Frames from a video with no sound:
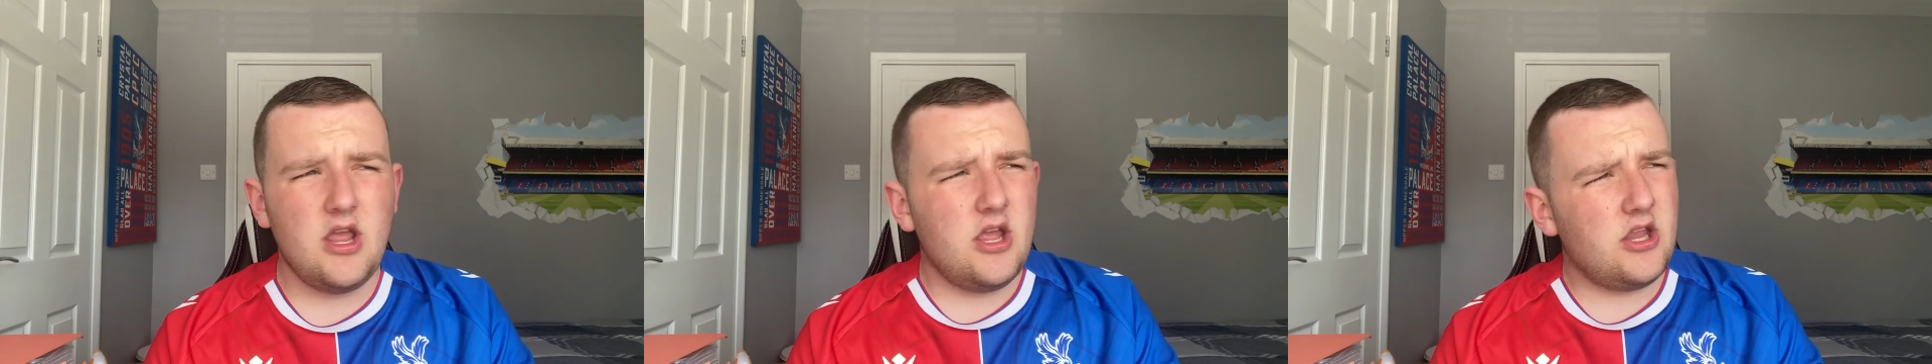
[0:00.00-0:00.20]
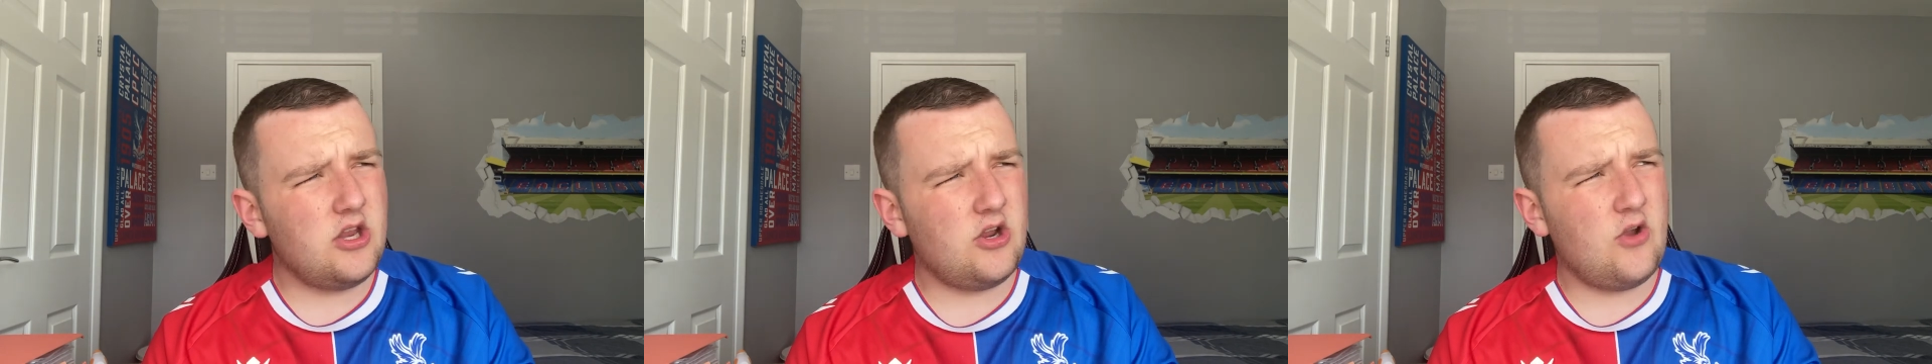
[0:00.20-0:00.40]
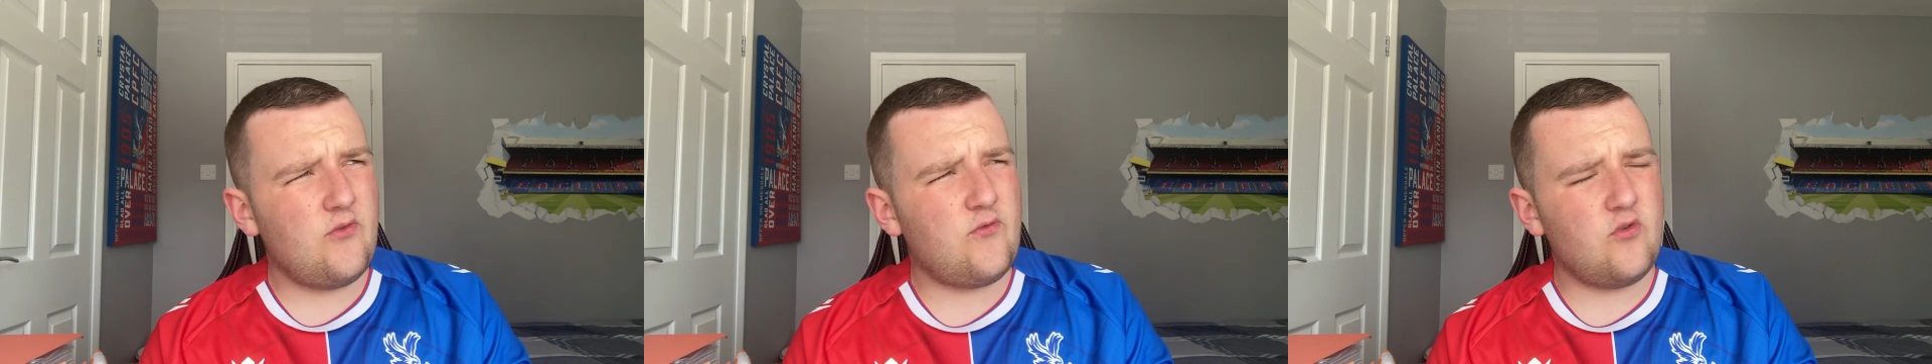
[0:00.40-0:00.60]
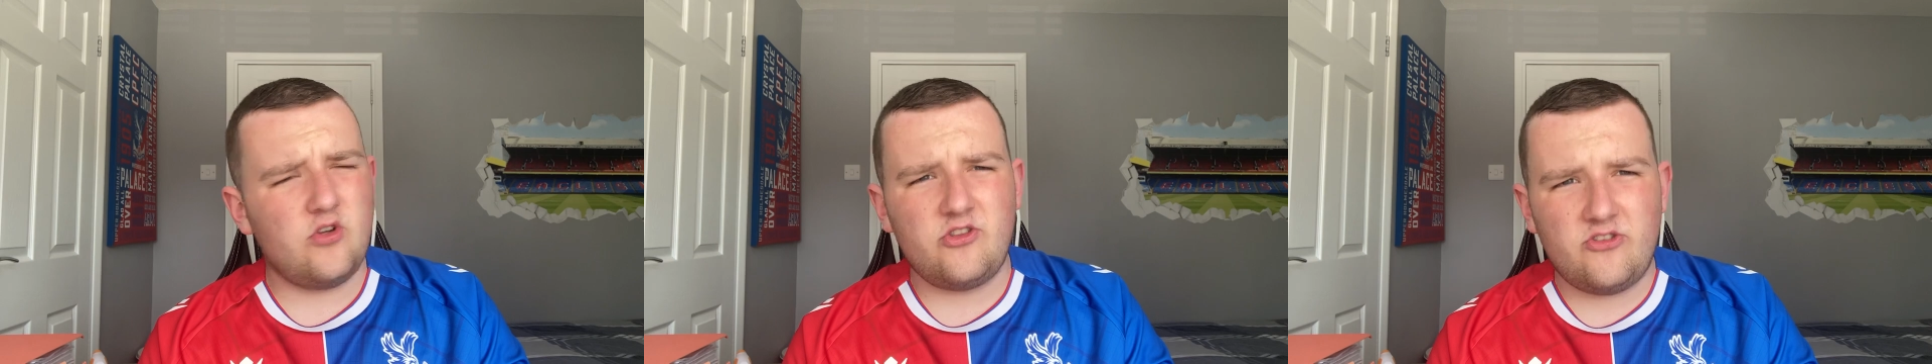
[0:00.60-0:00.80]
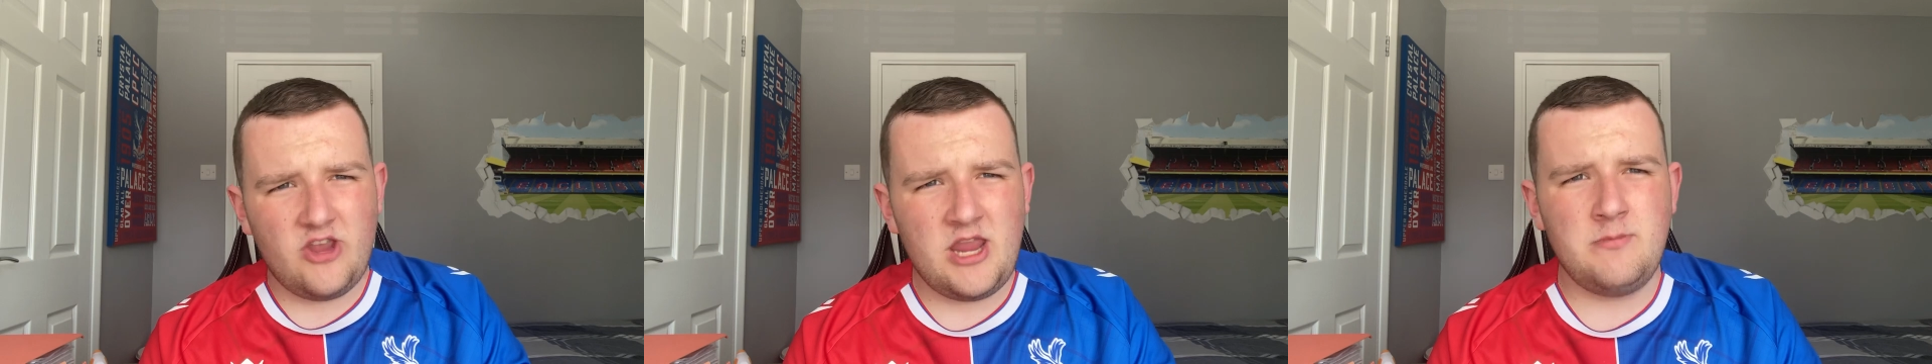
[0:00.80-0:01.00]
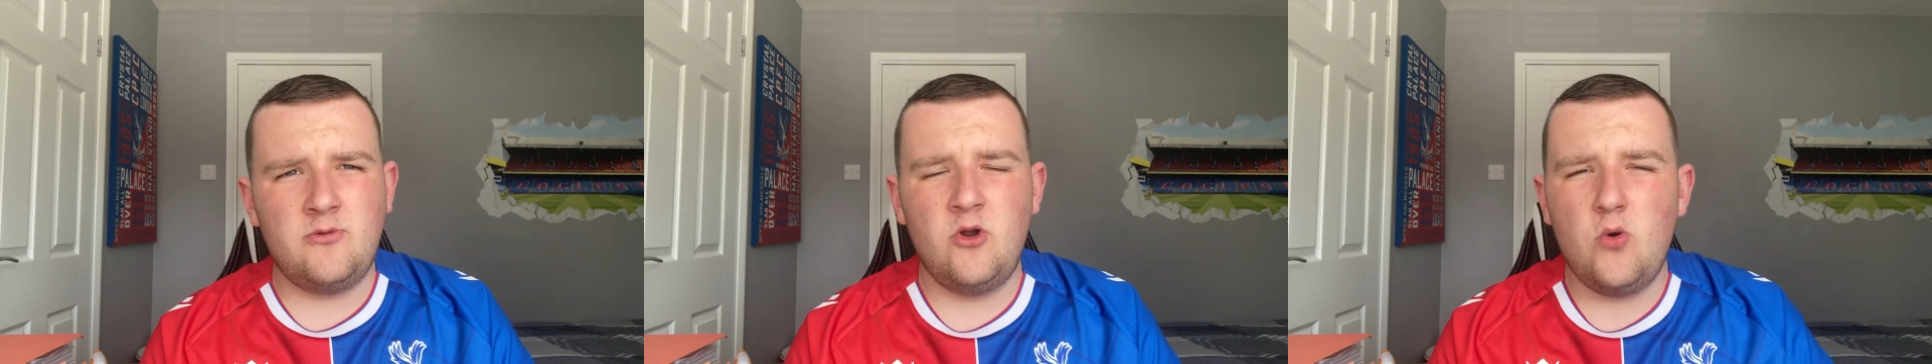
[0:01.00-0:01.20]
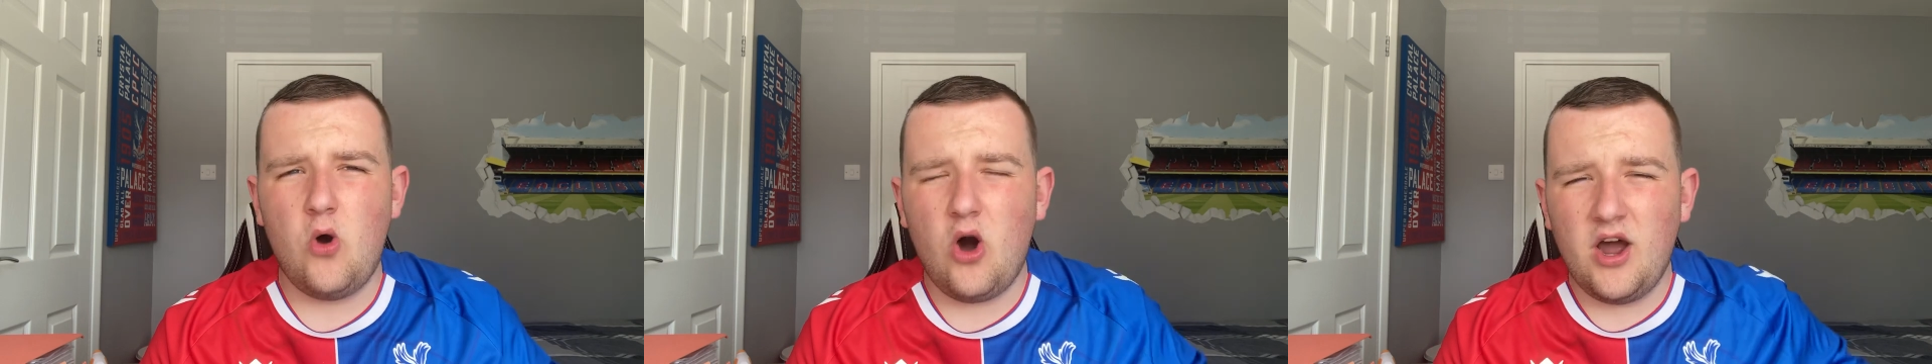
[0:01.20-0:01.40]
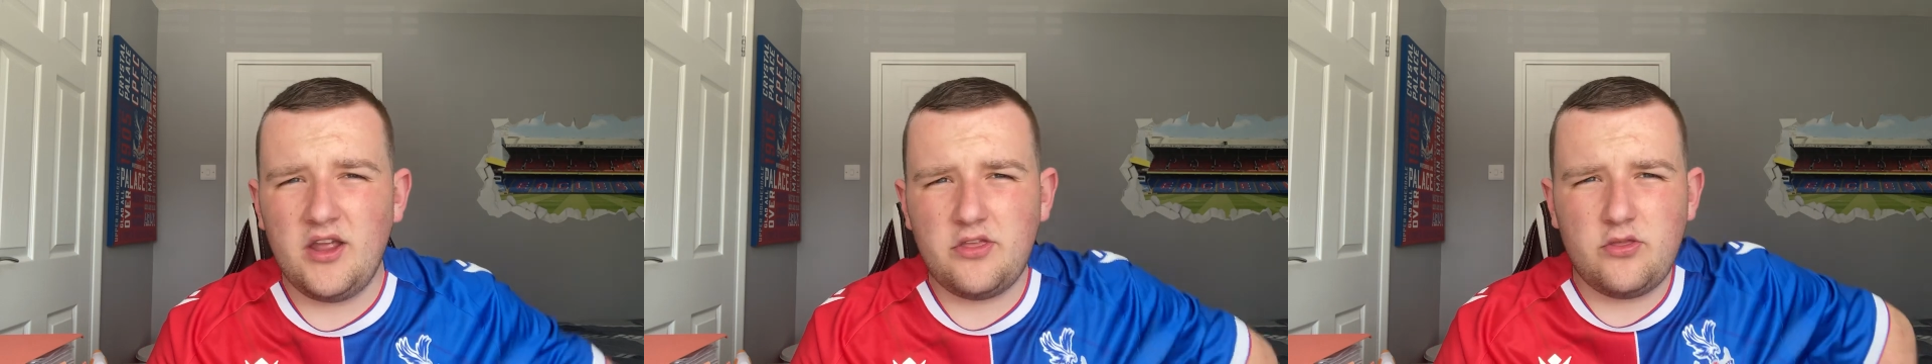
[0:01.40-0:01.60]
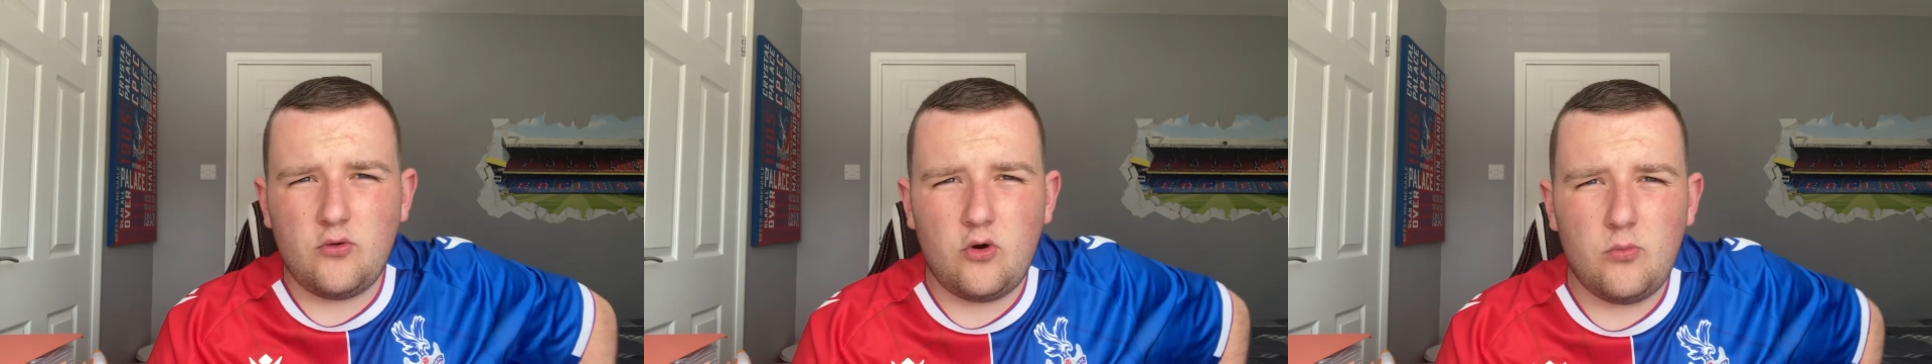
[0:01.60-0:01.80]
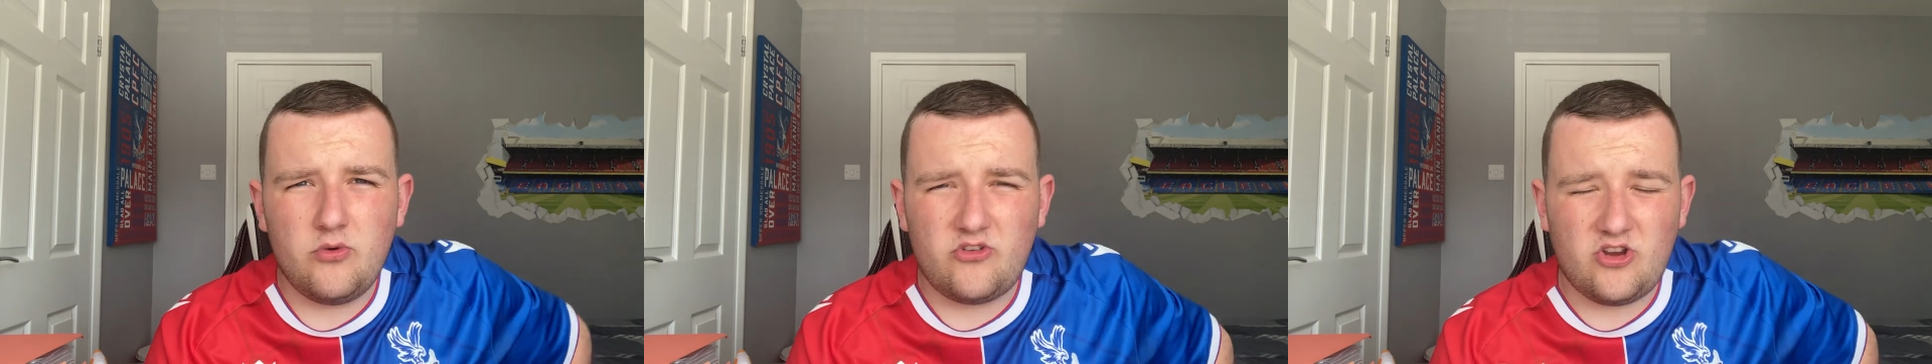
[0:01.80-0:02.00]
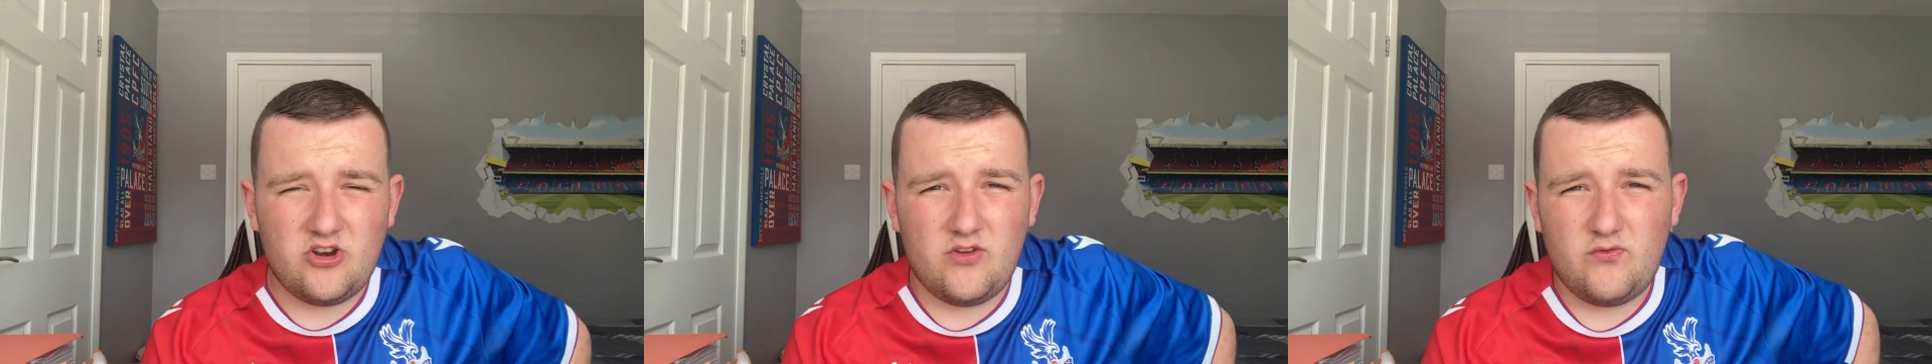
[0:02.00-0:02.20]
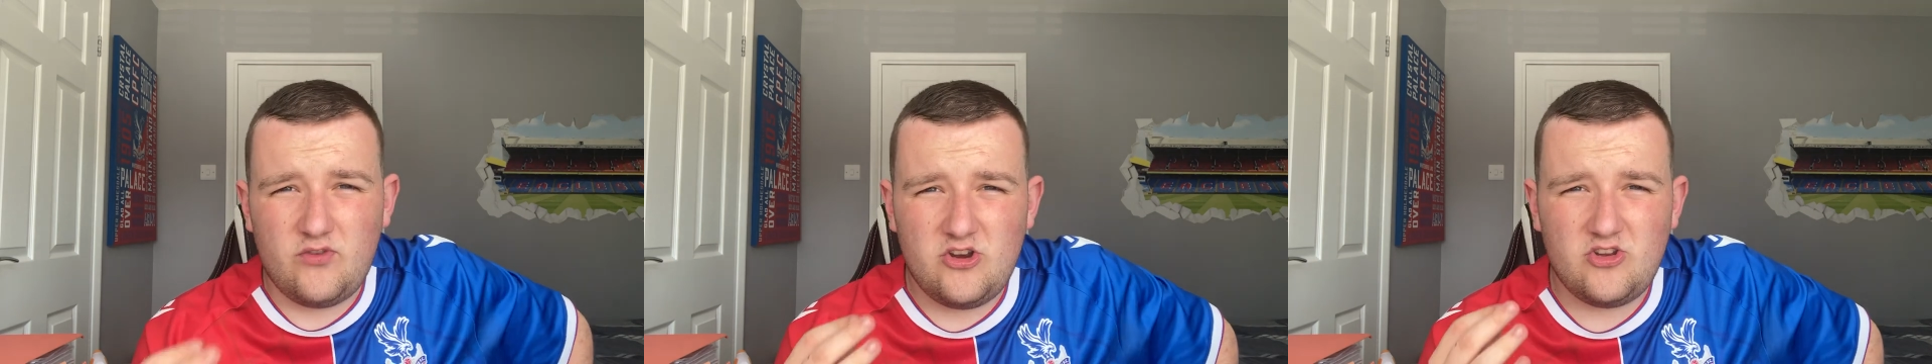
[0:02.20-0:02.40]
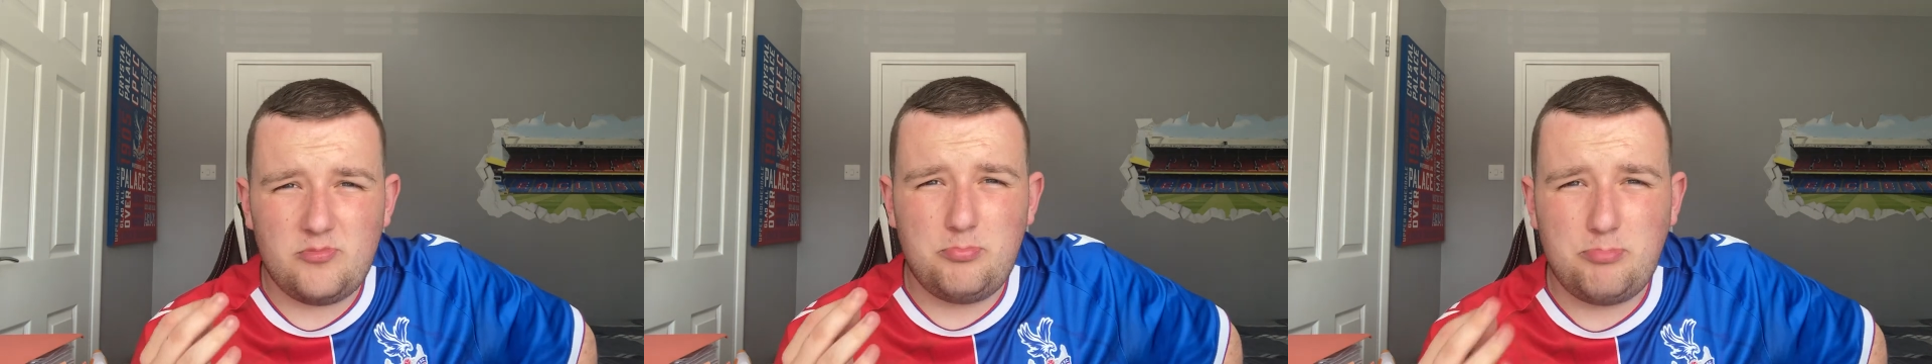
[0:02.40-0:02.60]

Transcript: you know for a team who i thought was going to finish